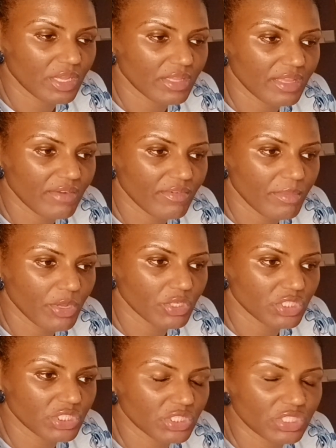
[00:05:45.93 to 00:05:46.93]
their
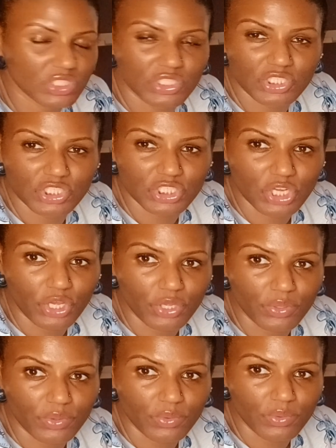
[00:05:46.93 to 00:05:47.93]
emotions to
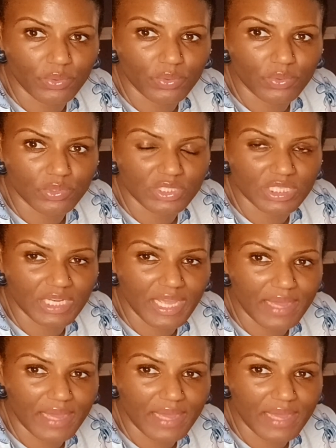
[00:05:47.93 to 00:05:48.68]
show to the